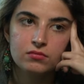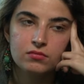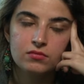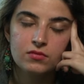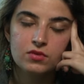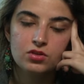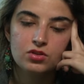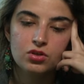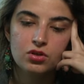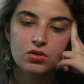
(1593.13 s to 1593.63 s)

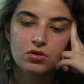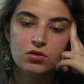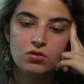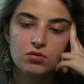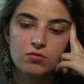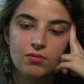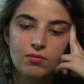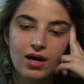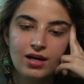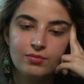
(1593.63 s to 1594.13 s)
So
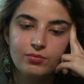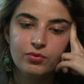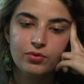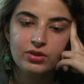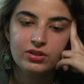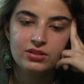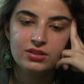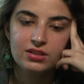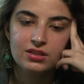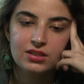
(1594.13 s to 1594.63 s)
my
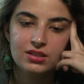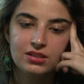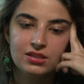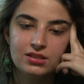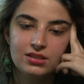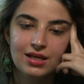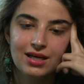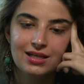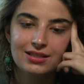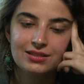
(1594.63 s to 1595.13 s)
point is
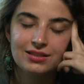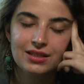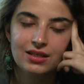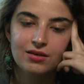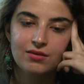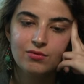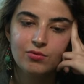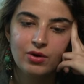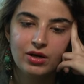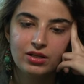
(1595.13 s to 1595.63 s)
that
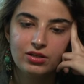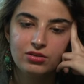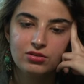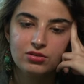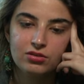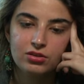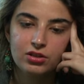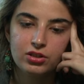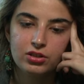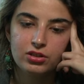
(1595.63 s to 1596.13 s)
when
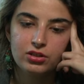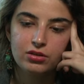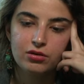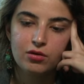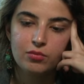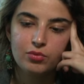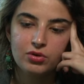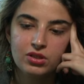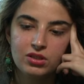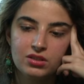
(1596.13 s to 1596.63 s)
you're learning
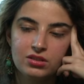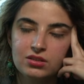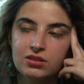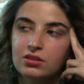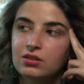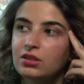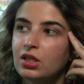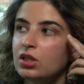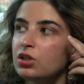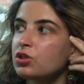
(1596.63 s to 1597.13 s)
openings,
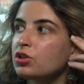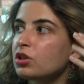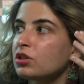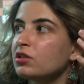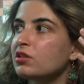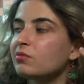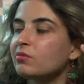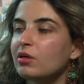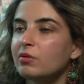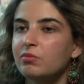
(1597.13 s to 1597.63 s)
it's not
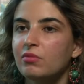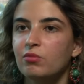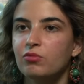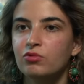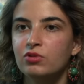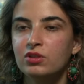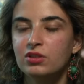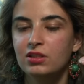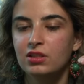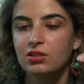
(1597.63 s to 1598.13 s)
just about
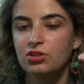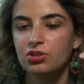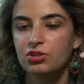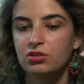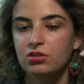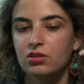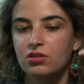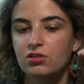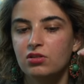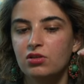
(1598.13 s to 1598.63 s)

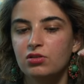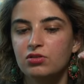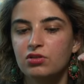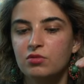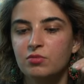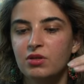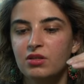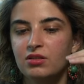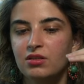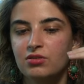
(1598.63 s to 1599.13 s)
memorization. It's also
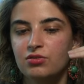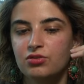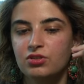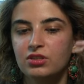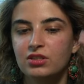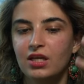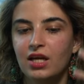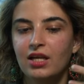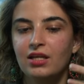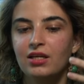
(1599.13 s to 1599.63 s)
about
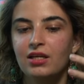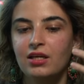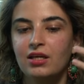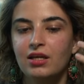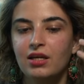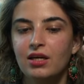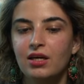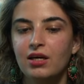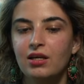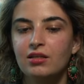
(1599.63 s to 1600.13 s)
understanding
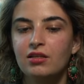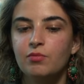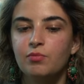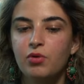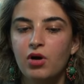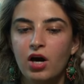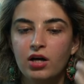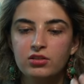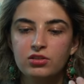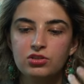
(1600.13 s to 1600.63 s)
the
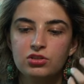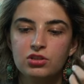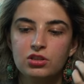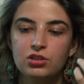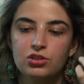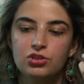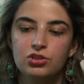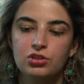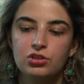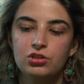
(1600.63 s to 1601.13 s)
pawn
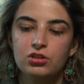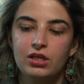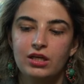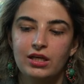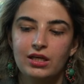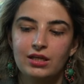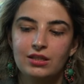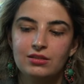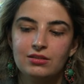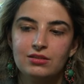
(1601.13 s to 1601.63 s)
structure
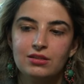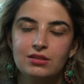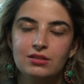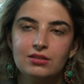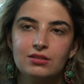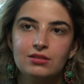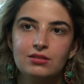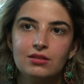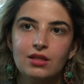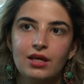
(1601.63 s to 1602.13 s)
and the,
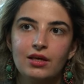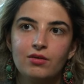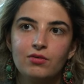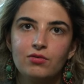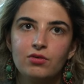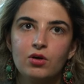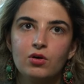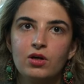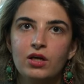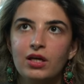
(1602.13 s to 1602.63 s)
like,
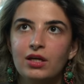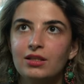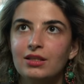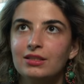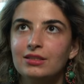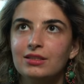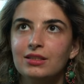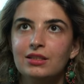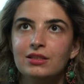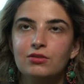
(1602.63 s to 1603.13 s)
okay,
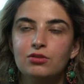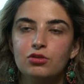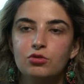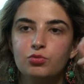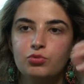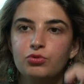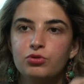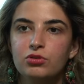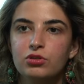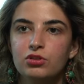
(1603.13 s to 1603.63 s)
let's say you
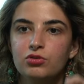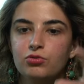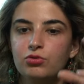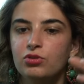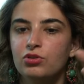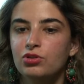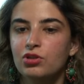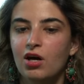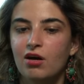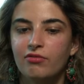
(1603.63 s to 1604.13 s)
put the
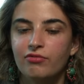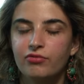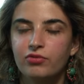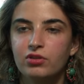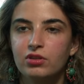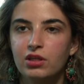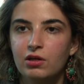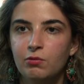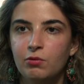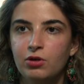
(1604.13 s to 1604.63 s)
queens off,
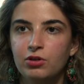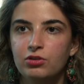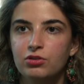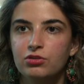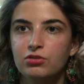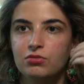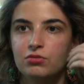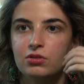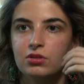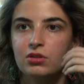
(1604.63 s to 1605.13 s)
then what are you
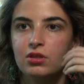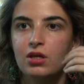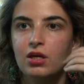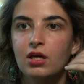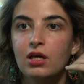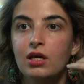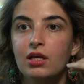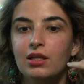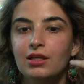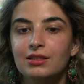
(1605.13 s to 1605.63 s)
doing?
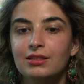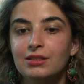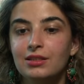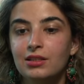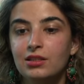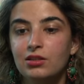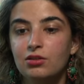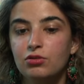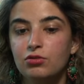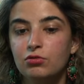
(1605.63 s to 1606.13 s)
Let's
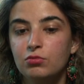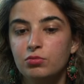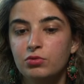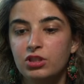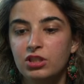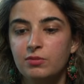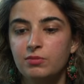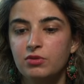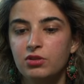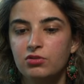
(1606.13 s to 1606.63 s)
say you
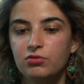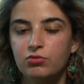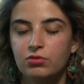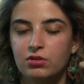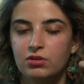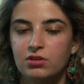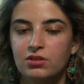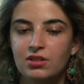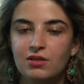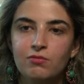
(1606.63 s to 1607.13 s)
keep the
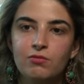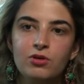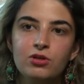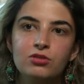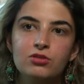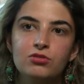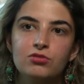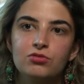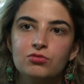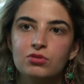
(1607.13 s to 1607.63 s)
queens, then what are
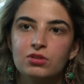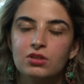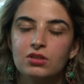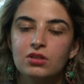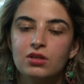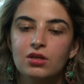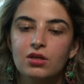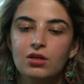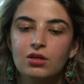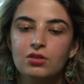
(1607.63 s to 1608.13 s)
you doing?
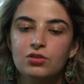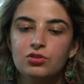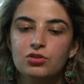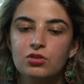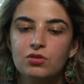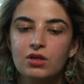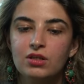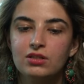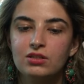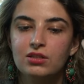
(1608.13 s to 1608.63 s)

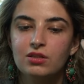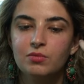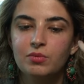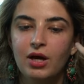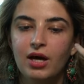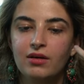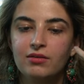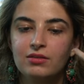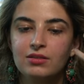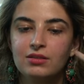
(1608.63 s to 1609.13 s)
So it's
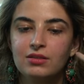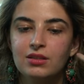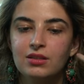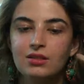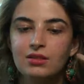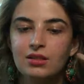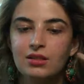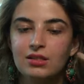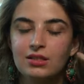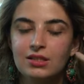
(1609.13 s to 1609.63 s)
about
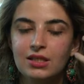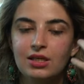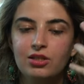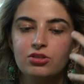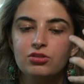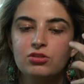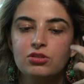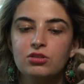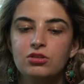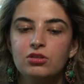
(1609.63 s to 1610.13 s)
the
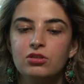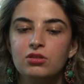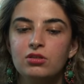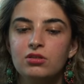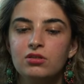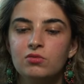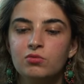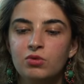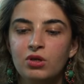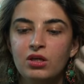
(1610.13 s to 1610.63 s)
center,
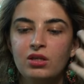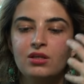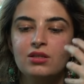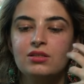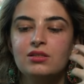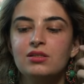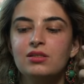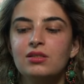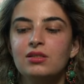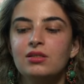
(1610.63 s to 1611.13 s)
the
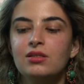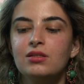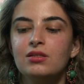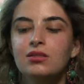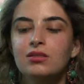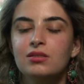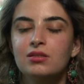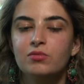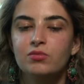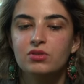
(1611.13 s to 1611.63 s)

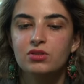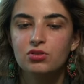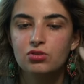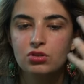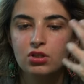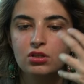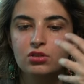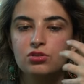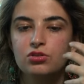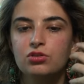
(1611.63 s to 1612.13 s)
weaknesses, the
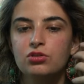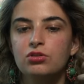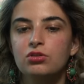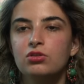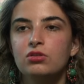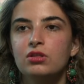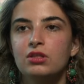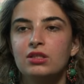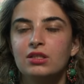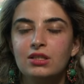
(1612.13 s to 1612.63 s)

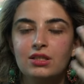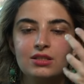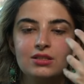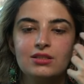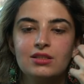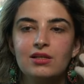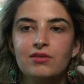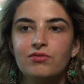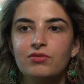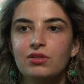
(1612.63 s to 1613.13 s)
structure, the king
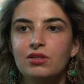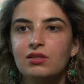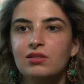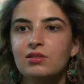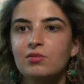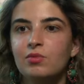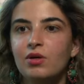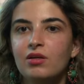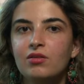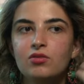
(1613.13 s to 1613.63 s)
safety. It's
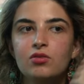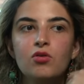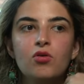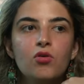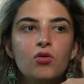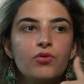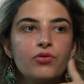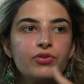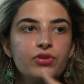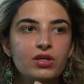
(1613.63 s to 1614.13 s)
about the
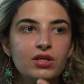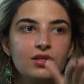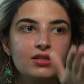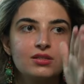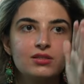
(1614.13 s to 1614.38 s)
whole thing.